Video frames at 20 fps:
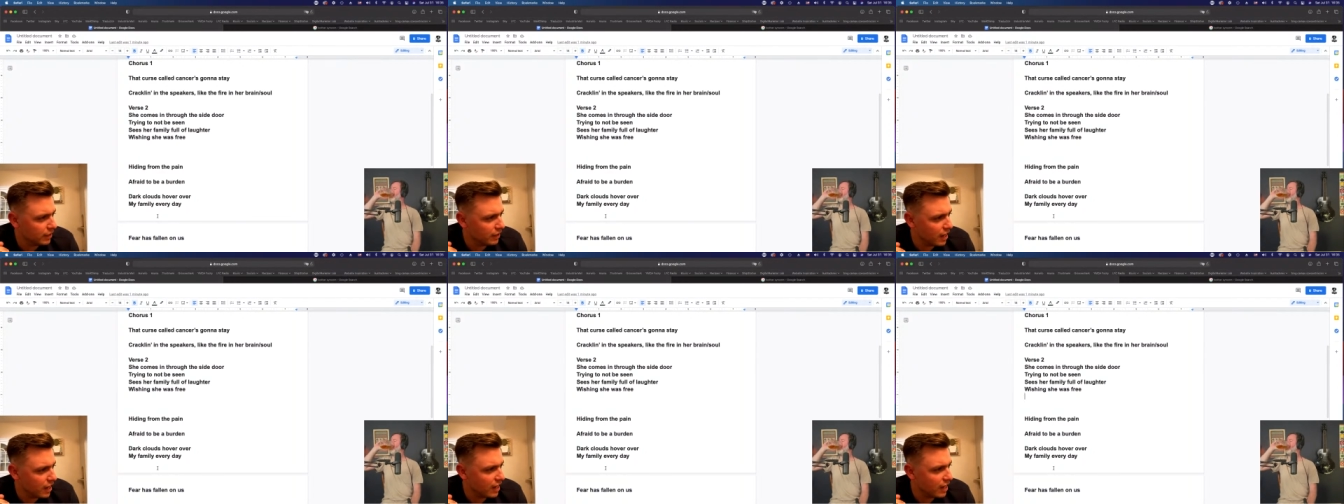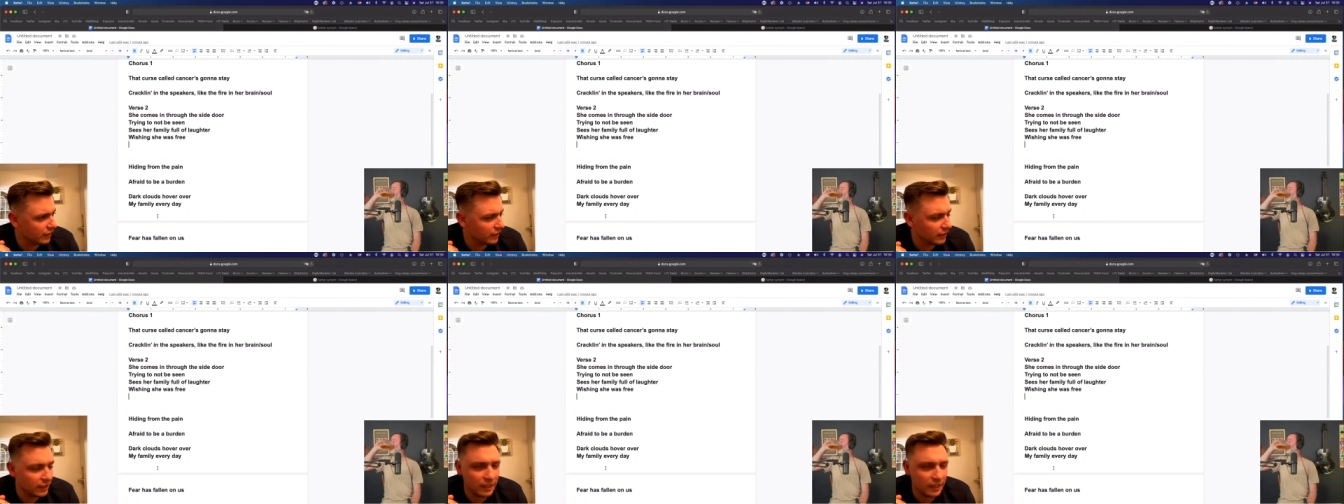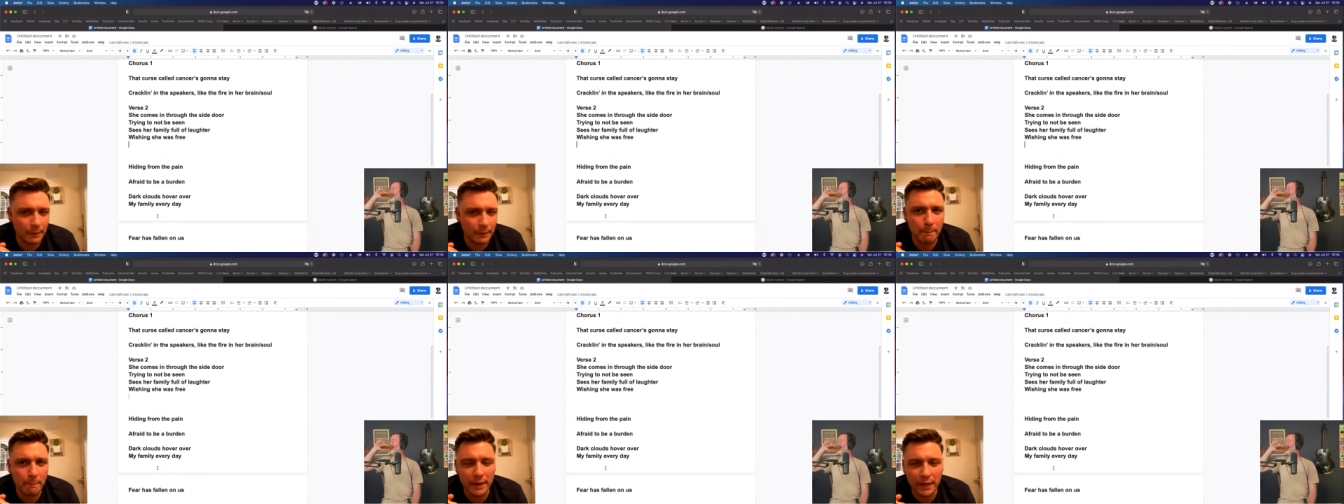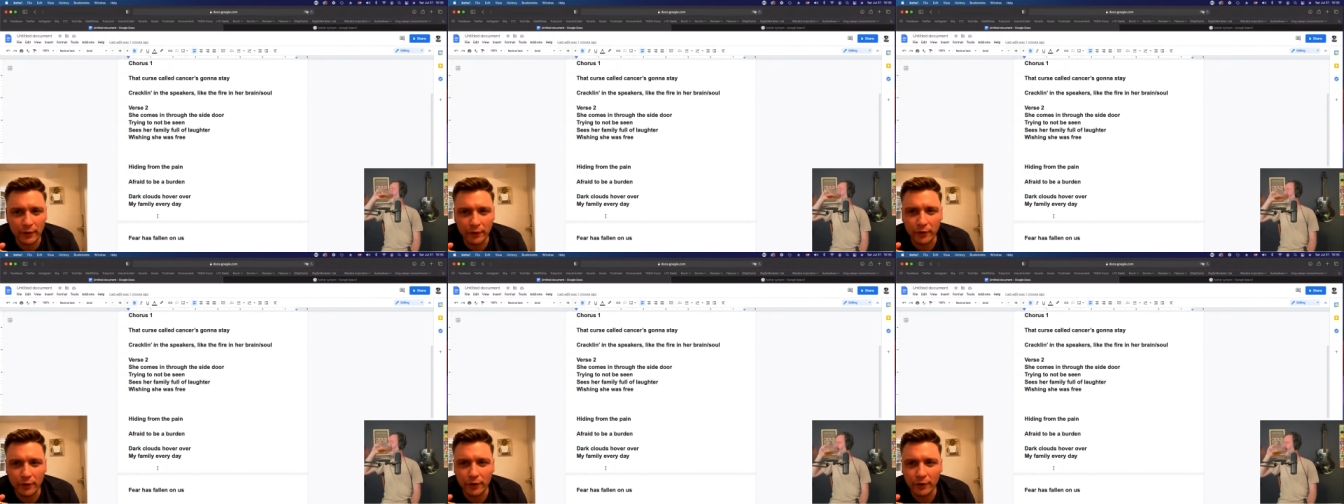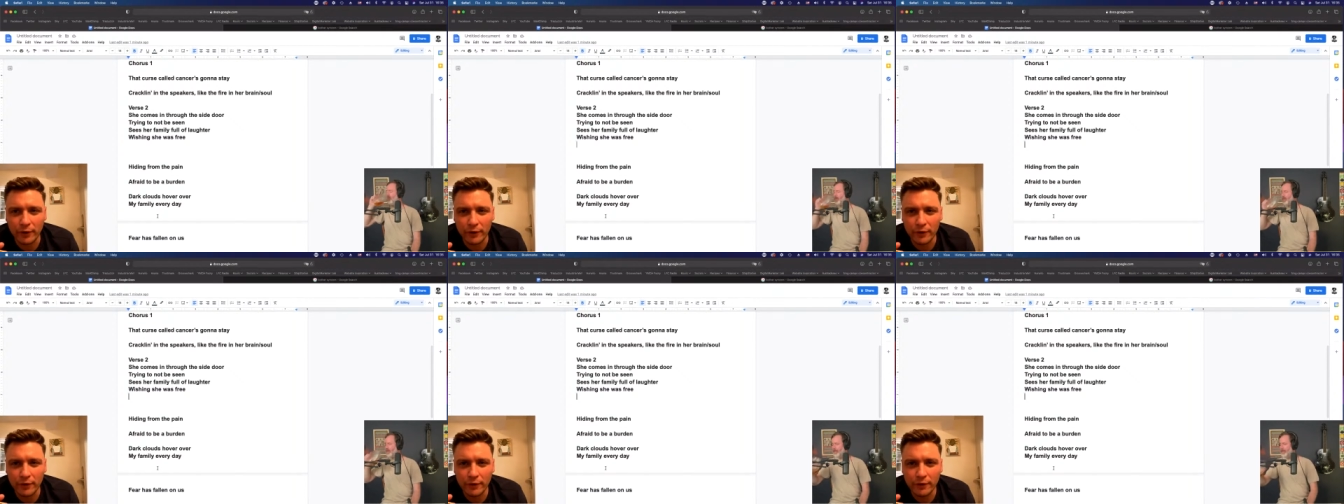not getting
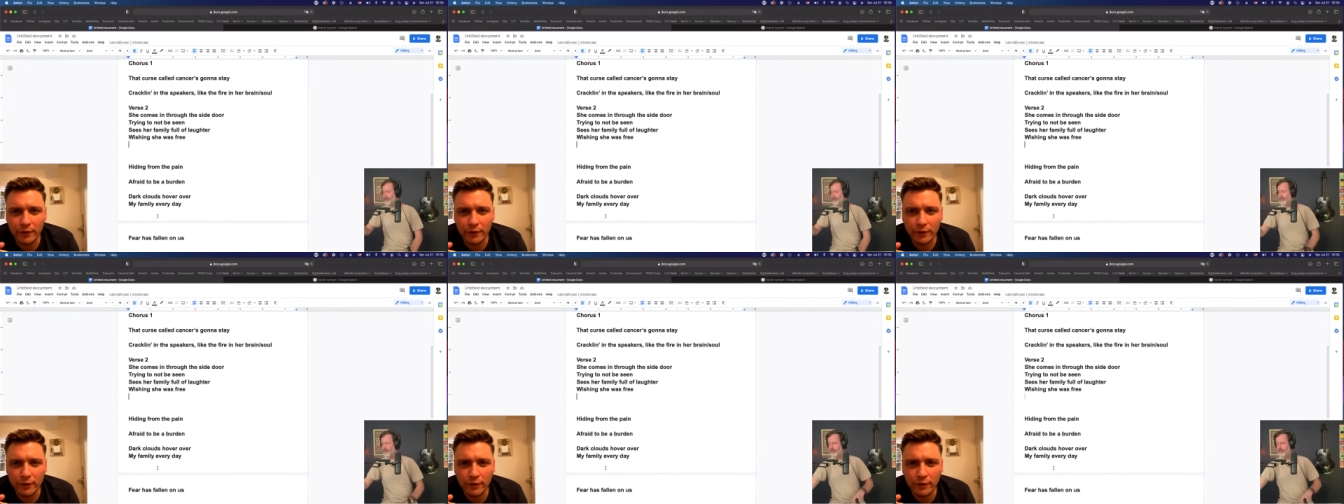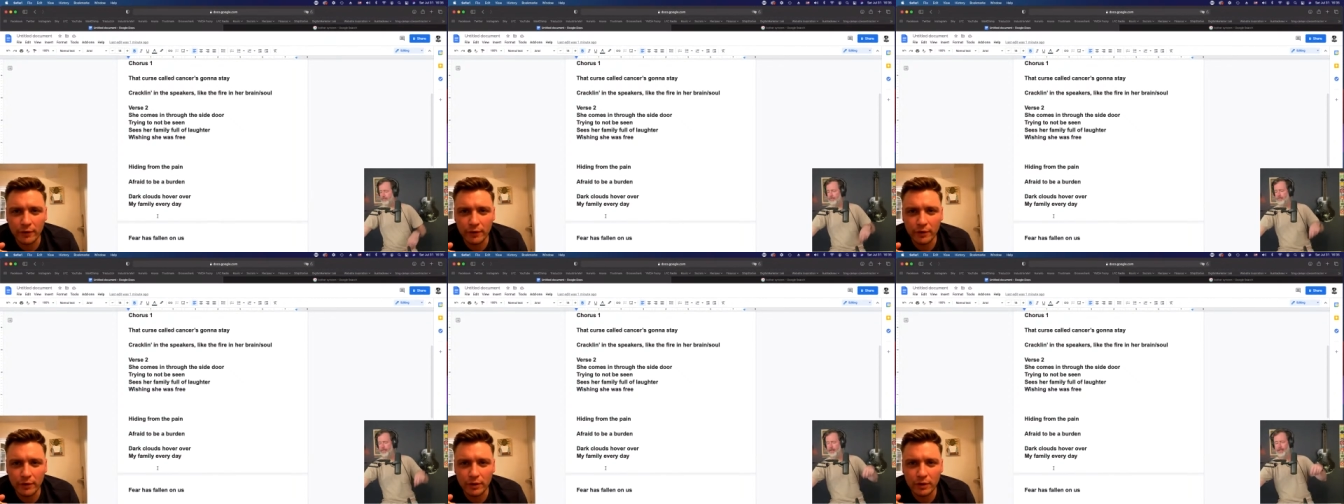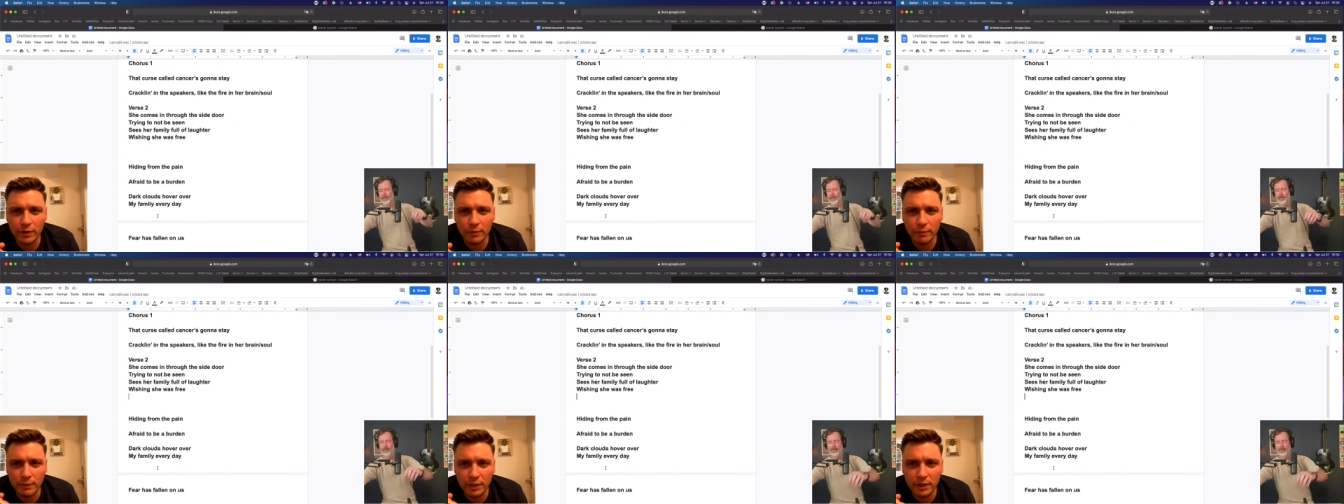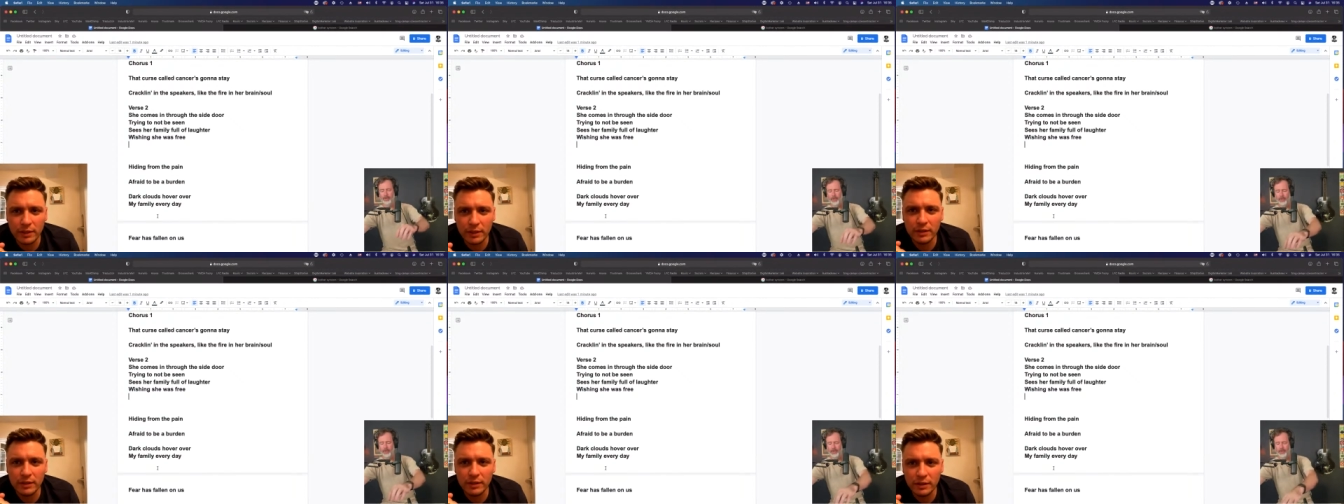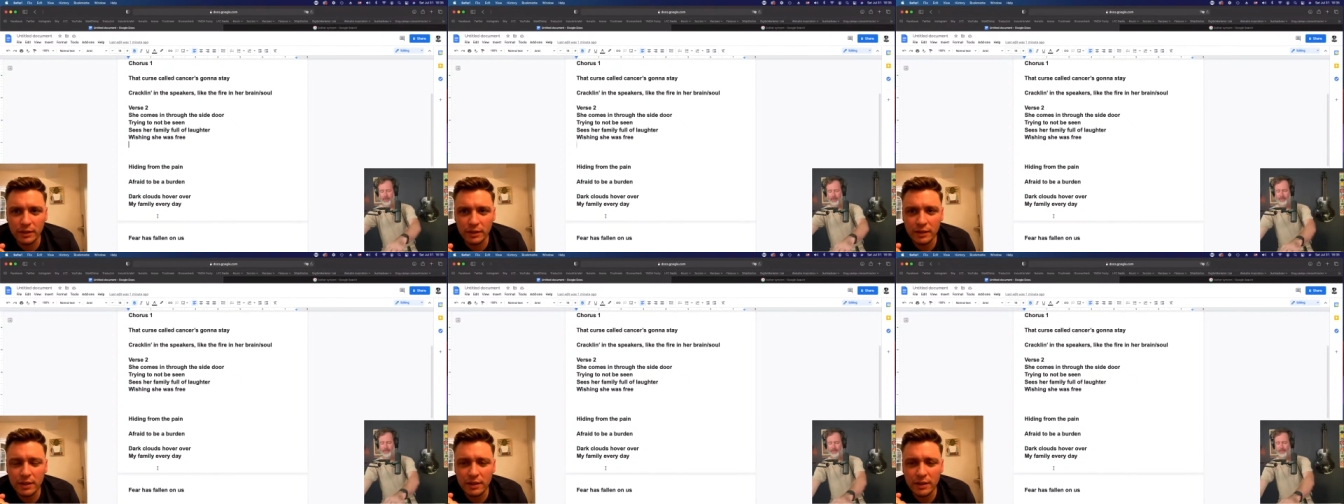better.
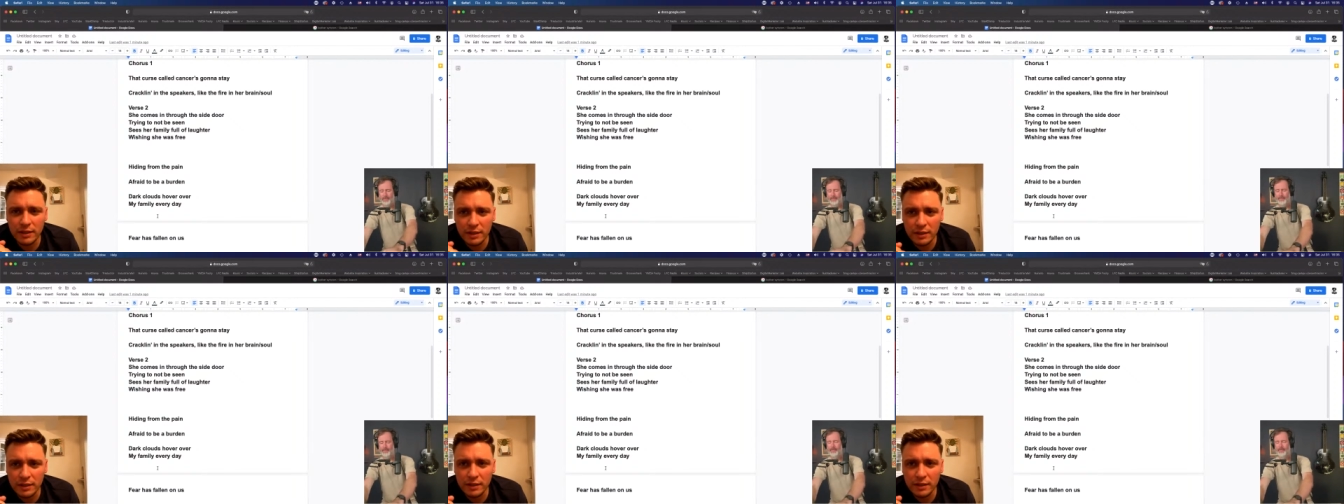Medicated